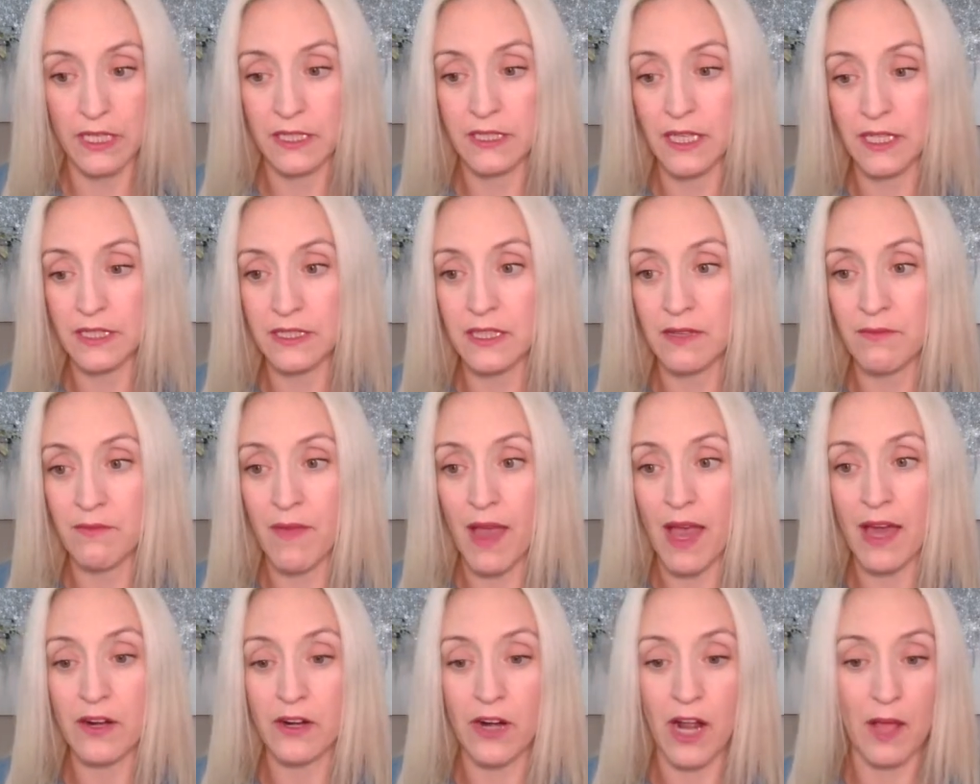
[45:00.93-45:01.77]
It doesn't
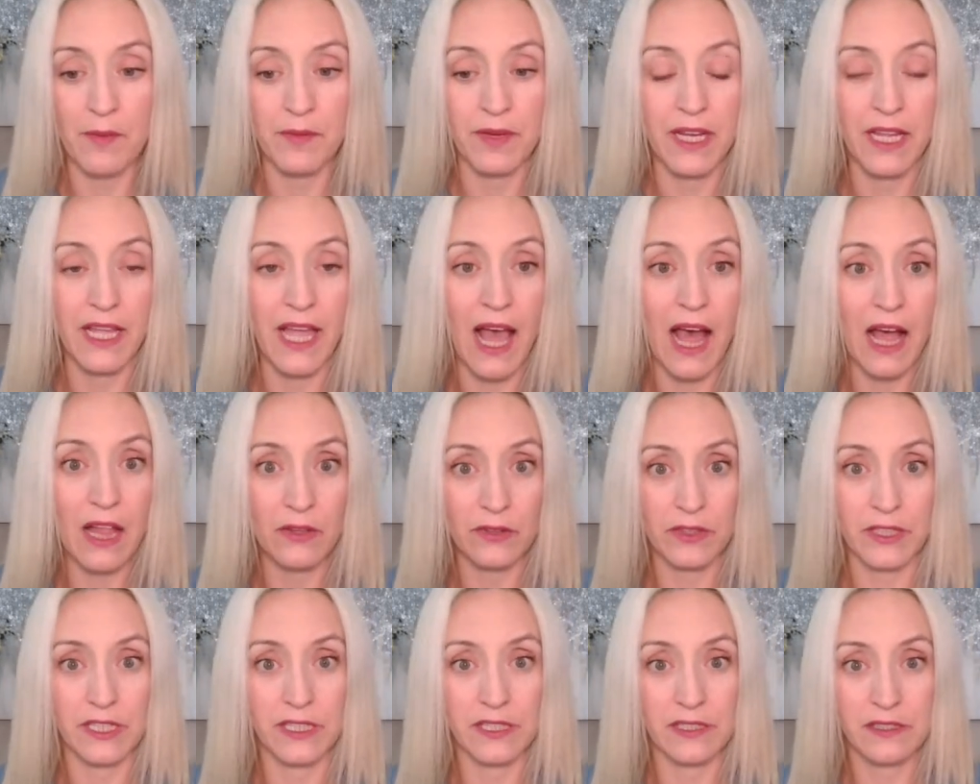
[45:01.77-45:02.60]
matter how many
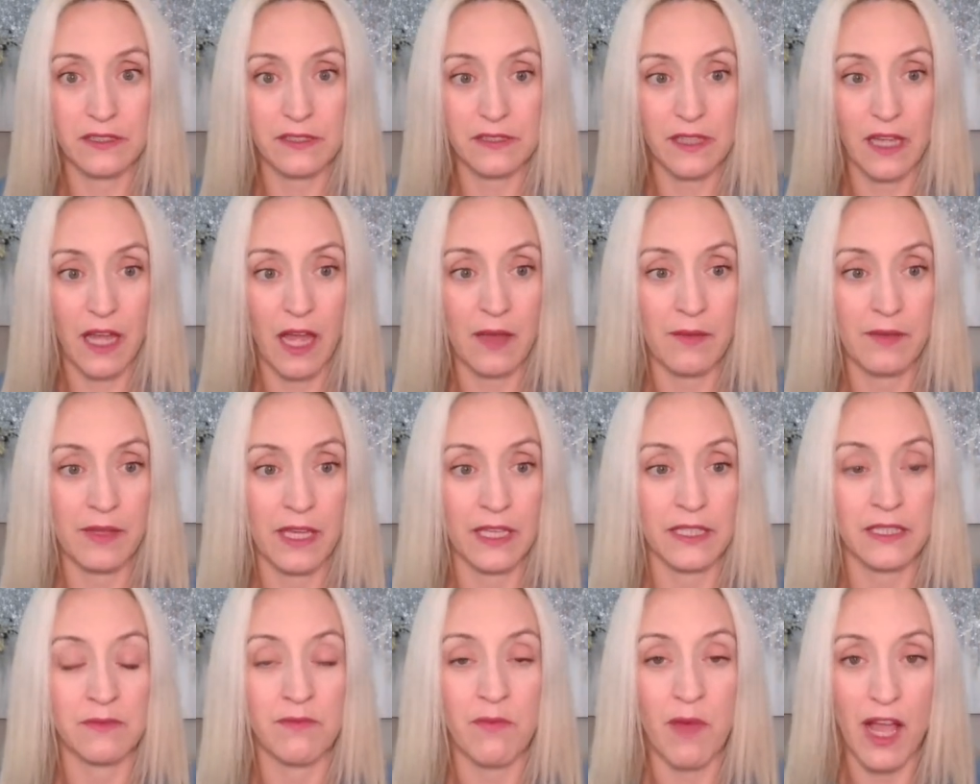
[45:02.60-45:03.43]
calories
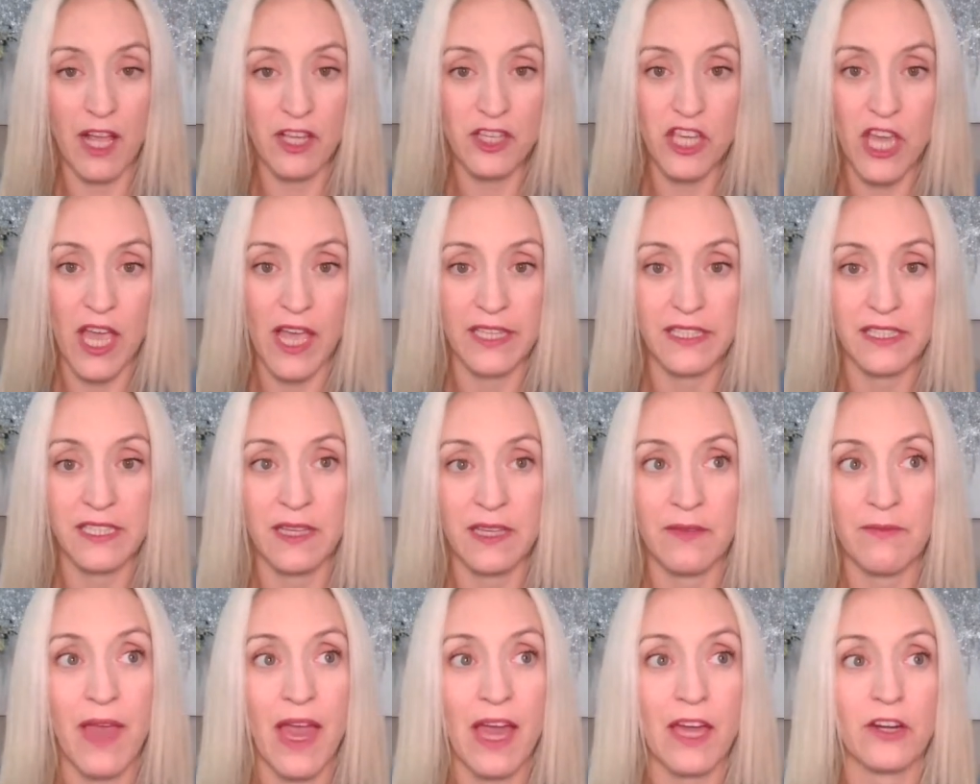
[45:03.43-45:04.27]
as much as
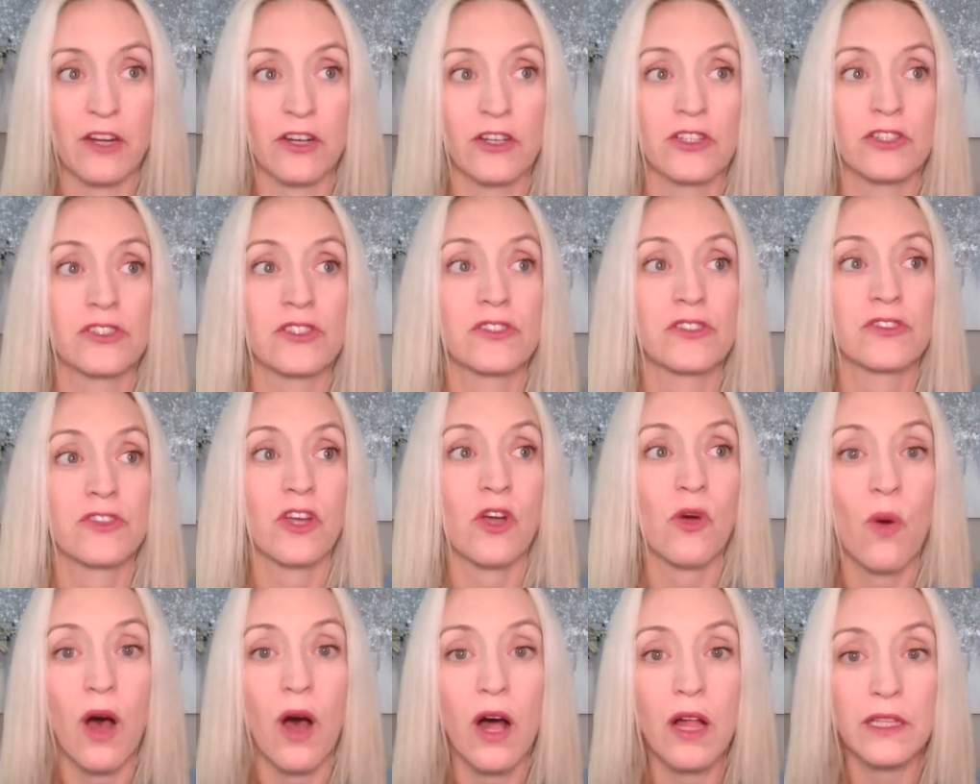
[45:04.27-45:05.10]
it matters the
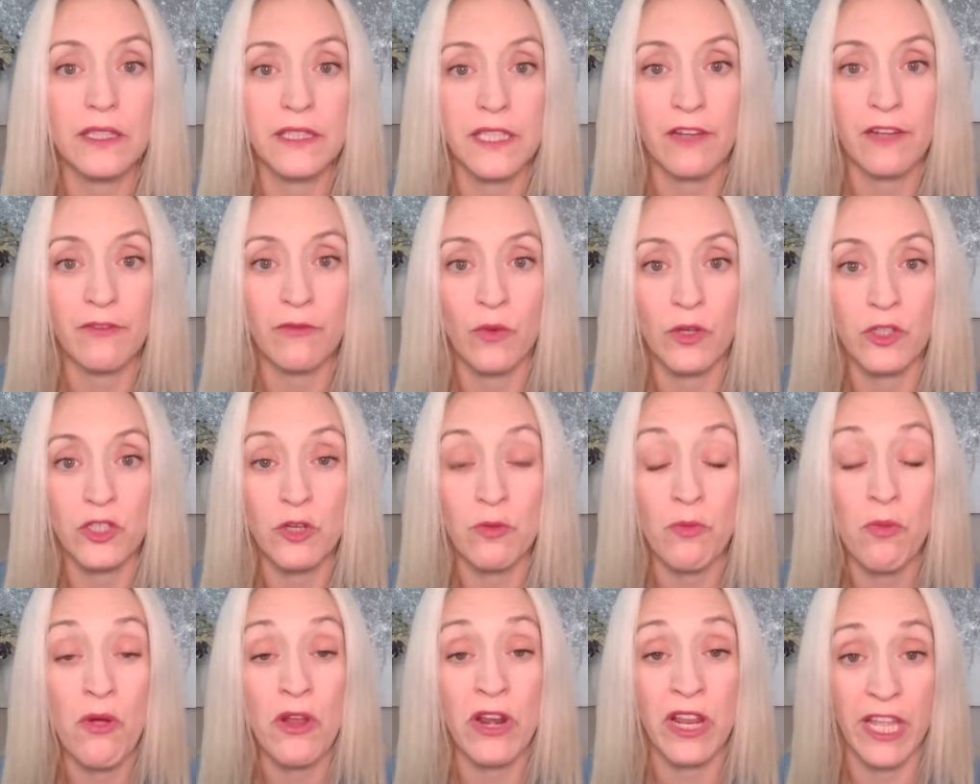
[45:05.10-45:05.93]
quality of what
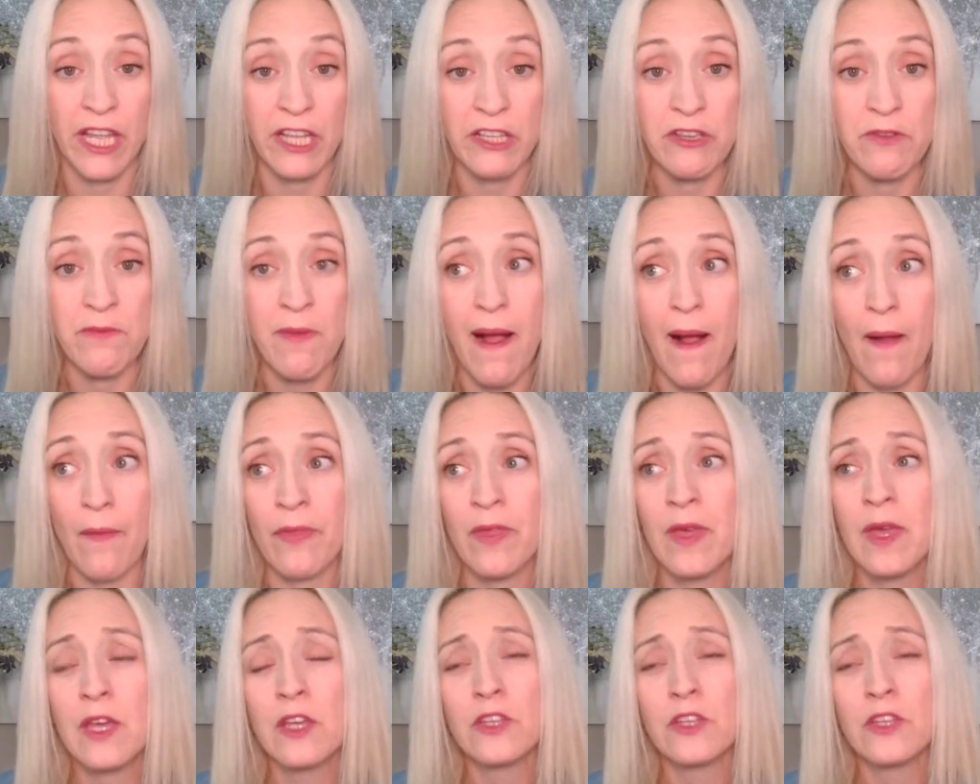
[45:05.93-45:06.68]
you're putting in your mouth.